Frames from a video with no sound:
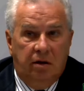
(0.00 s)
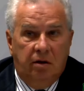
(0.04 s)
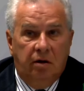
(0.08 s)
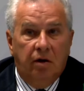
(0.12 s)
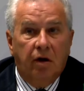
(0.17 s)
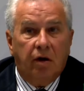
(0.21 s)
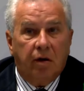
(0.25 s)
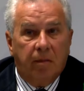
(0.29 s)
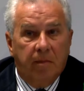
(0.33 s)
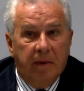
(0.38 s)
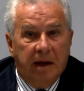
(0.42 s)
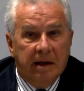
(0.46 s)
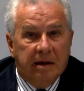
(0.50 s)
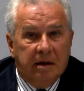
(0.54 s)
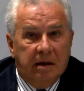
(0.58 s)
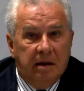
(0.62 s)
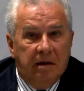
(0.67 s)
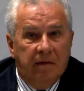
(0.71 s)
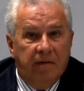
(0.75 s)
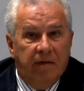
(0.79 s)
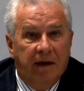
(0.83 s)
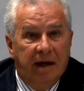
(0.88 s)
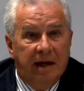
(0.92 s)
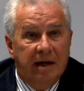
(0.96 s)
and the
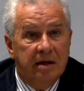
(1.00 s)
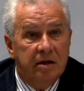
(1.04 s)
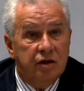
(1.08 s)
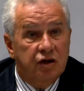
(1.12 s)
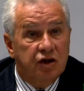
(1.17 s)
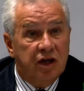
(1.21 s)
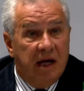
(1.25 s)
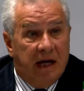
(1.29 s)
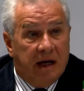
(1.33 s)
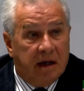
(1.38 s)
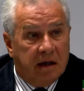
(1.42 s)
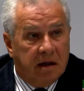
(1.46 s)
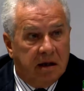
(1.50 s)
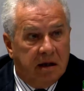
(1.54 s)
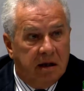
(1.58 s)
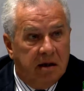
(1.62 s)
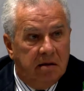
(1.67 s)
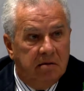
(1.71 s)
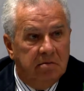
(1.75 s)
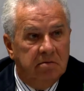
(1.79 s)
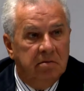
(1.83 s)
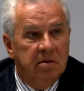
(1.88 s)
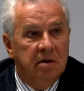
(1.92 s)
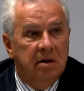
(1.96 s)
need
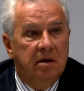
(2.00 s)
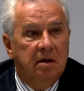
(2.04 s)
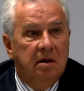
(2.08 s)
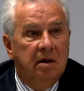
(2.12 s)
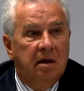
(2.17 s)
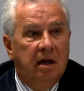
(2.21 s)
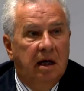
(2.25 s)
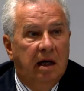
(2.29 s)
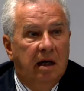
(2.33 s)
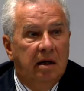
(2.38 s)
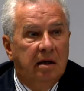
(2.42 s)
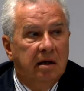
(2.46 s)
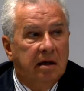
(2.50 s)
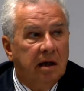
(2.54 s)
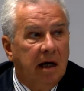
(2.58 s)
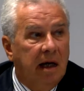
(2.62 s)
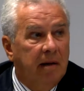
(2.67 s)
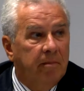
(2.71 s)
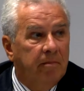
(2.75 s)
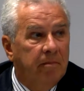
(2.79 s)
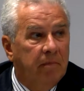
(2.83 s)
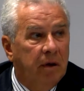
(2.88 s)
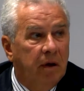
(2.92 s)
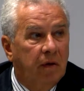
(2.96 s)
to have
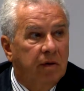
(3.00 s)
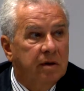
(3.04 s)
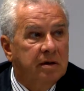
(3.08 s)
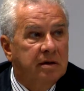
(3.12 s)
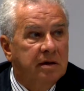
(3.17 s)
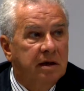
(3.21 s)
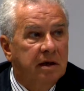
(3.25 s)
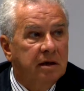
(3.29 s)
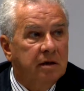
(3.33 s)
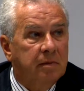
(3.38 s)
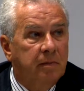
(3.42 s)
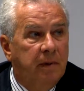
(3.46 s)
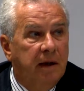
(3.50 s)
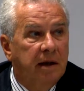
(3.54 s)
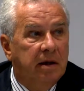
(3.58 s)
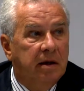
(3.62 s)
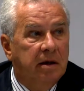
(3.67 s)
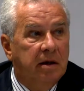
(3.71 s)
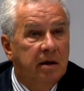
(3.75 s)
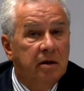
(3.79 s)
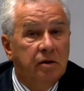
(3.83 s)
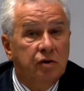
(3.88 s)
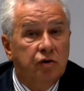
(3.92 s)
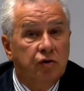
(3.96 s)

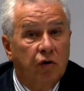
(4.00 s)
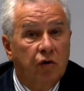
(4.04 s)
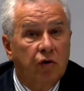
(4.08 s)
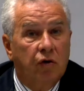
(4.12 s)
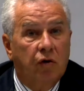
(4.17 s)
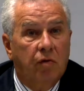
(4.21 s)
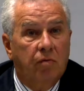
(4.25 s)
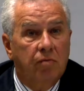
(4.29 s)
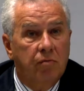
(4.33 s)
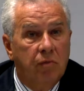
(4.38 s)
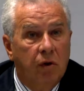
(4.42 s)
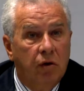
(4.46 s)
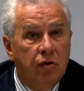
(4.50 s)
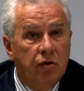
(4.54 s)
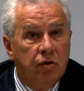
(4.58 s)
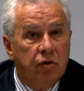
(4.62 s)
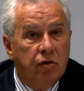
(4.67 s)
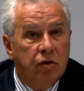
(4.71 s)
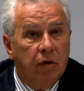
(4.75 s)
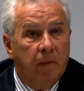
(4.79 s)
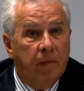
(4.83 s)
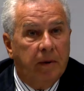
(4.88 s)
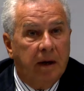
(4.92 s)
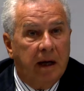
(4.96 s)

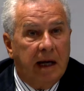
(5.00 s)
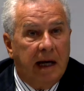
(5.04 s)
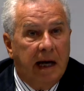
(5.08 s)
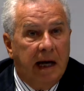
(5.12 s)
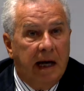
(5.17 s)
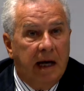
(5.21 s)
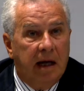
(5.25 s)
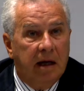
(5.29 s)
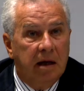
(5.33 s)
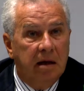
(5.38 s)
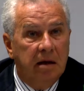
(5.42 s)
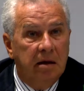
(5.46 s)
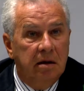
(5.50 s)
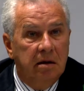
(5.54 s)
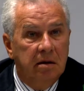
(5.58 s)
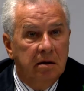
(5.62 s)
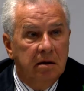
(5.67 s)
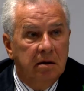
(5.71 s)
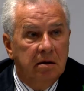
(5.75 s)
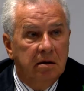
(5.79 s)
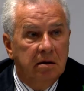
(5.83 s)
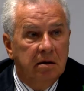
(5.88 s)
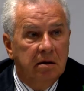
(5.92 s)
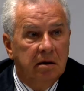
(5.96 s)
well-defined
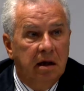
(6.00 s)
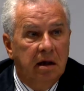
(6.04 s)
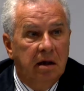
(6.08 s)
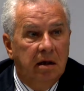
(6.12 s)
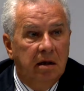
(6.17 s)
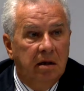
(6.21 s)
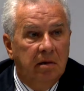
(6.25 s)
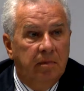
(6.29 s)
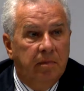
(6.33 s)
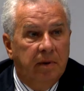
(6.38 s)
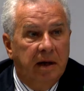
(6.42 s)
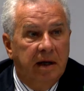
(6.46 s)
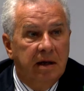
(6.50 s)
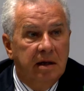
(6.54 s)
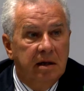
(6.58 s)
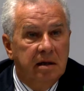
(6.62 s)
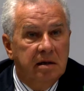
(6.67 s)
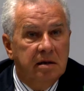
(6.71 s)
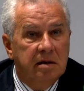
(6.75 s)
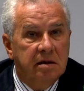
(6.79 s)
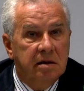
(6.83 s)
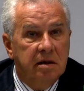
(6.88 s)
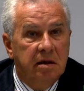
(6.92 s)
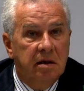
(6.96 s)
norms and standards
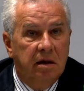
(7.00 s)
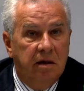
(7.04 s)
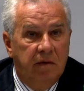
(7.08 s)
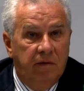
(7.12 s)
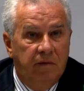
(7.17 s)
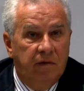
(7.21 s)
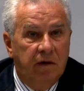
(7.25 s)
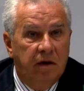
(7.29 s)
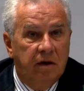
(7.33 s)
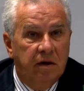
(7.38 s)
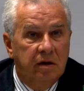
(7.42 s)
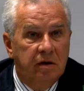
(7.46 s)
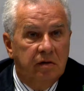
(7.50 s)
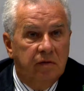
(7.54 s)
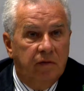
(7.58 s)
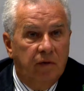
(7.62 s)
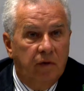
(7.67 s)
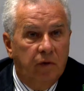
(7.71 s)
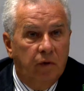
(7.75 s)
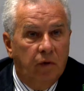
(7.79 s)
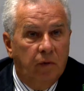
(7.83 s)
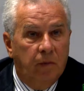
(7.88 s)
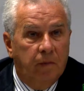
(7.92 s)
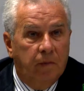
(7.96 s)
applying. And
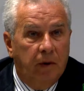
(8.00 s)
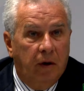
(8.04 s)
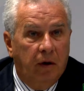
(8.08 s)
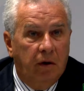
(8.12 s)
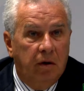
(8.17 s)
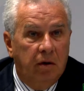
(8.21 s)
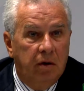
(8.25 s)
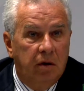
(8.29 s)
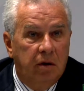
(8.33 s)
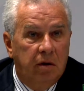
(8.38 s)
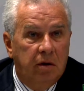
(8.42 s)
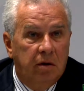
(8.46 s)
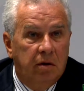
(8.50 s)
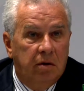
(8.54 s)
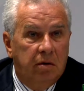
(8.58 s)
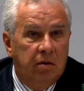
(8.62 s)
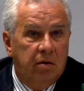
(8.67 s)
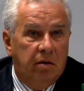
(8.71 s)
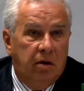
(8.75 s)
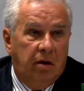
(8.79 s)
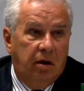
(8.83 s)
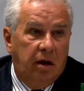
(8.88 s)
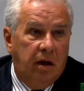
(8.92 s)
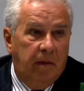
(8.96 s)
both of
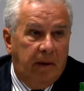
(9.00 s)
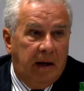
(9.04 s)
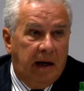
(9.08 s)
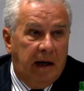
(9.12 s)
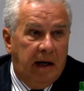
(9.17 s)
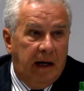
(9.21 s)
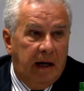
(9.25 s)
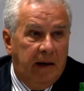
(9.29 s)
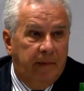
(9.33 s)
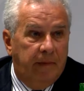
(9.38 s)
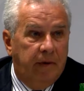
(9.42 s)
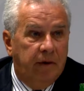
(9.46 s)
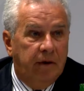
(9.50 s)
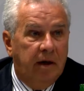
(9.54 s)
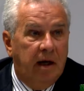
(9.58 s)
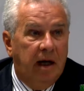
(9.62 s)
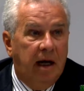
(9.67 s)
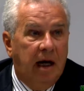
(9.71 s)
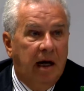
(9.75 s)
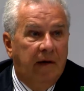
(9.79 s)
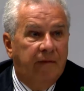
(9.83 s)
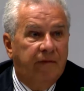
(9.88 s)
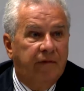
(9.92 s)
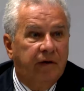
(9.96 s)
those
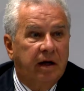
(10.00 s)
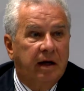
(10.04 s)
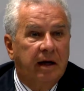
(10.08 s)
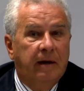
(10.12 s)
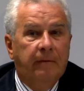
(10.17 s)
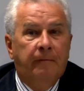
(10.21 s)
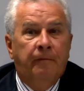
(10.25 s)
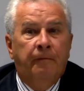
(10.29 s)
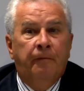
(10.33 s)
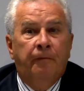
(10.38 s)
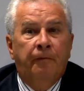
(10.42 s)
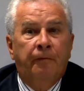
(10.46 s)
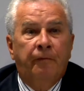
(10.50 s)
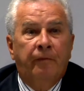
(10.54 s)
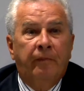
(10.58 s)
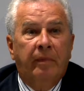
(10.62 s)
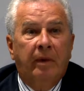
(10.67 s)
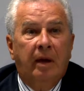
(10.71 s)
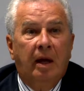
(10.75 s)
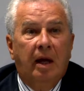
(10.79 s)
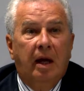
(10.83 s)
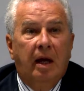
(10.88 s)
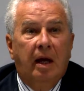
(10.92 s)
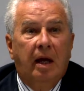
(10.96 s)
are very
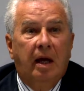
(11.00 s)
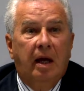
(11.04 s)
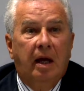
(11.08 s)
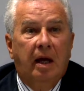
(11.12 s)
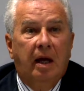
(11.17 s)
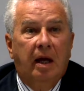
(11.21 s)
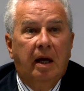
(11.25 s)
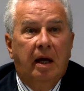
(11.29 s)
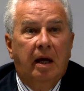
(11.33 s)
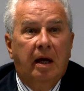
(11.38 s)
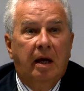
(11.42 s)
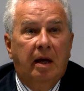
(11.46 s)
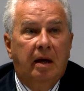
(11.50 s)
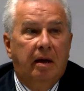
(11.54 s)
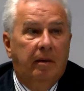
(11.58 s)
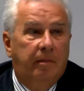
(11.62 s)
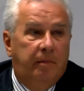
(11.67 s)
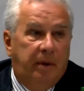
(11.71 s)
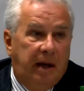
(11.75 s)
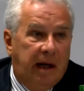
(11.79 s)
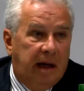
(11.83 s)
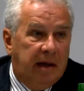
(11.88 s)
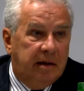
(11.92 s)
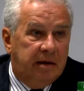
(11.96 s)
precarious
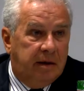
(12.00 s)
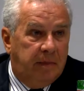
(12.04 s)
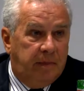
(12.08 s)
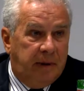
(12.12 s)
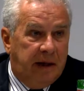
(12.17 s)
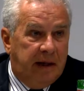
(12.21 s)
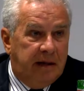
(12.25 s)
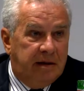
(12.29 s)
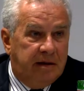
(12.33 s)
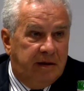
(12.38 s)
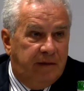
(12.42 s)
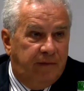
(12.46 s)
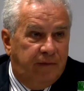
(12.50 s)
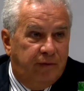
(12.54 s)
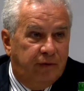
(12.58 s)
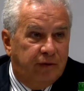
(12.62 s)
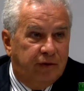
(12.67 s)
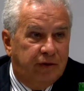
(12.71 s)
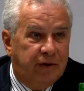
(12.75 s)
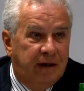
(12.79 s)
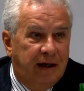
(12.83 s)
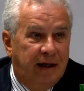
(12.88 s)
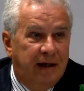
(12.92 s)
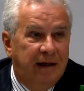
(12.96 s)
in developing countries.
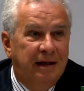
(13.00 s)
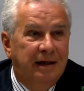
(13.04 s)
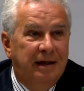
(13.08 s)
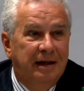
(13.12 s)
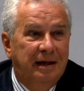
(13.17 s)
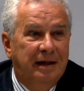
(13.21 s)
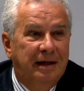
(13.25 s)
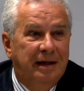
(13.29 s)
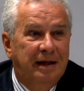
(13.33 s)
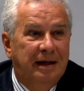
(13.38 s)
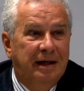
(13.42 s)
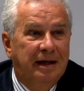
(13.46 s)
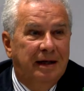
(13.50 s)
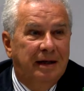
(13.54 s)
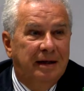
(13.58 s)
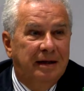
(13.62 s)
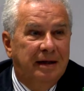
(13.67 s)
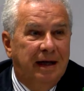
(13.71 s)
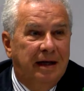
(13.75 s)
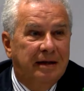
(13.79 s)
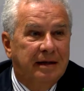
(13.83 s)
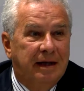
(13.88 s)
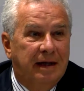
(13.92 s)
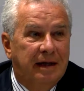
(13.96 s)
We're talking
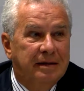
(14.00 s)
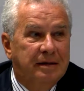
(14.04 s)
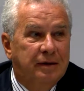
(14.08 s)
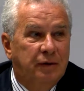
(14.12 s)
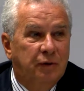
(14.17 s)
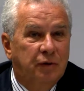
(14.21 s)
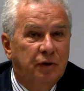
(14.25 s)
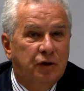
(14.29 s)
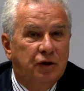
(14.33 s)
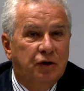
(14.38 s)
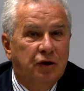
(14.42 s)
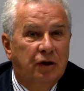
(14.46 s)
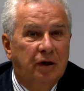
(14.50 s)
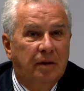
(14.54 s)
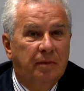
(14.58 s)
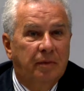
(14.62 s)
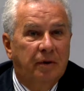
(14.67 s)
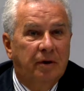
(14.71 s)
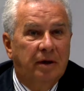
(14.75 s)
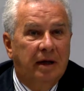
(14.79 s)
about Africa anyway.